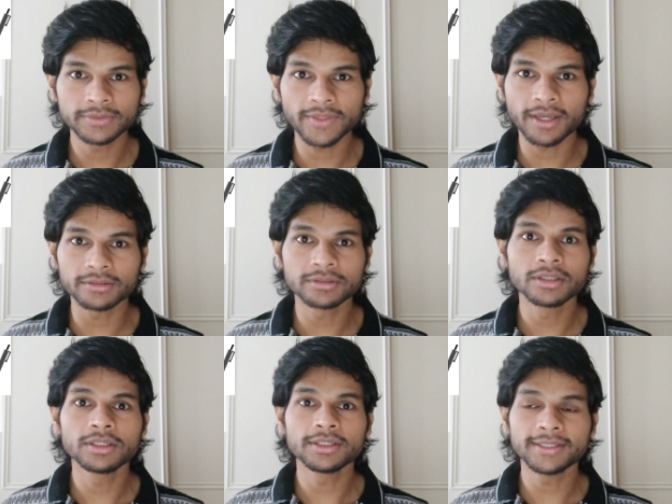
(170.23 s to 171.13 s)
then
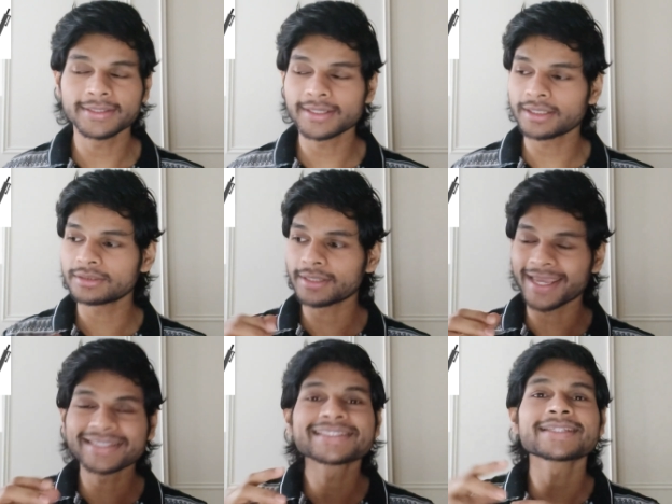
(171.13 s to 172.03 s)
he can
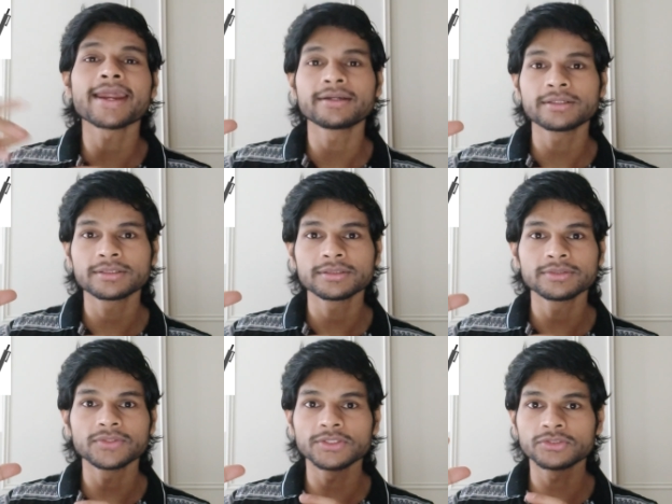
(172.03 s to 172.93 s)
extend
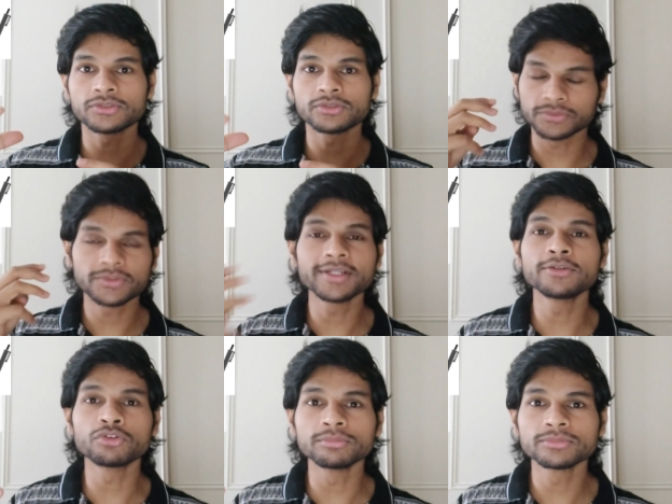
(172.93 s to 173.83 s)
these three
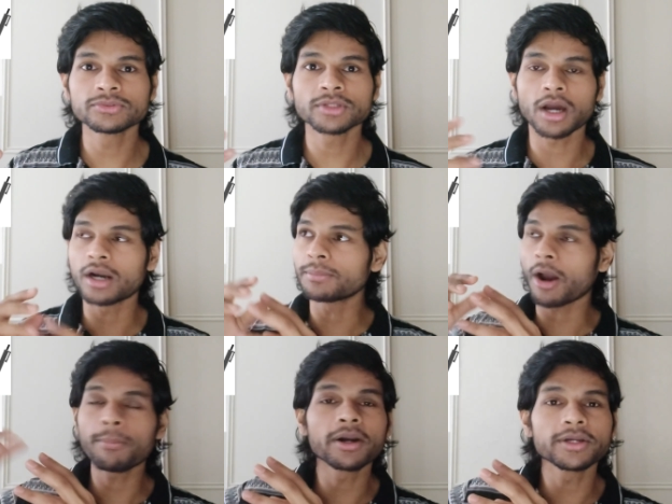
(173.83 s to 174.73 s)
rooms on,
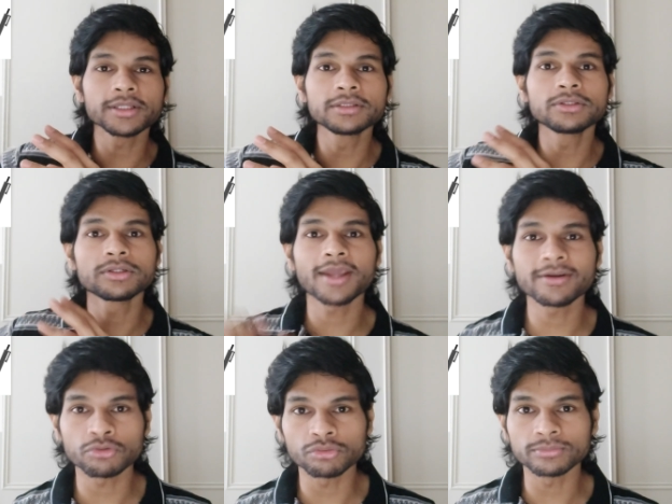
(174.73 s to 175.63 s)
up until
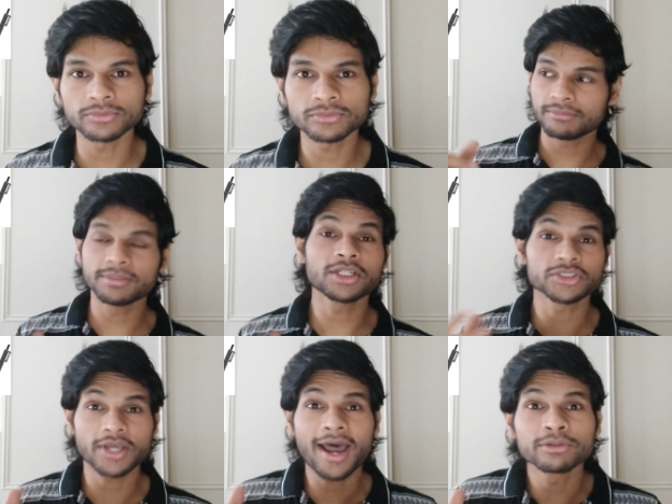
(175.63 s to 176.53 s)
10 rooms
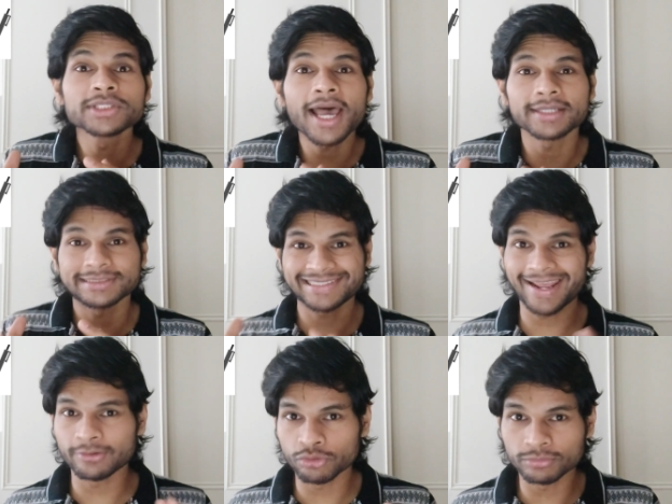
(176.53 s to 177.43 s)
because the house has
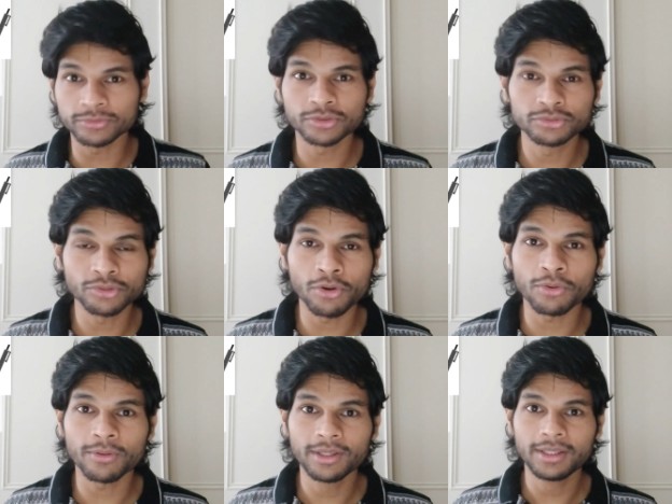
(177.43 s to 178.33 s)
10 rooms.
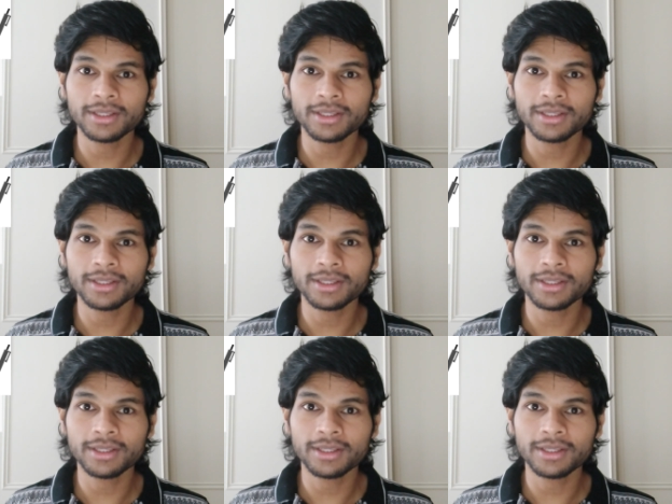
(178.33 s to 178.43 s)
So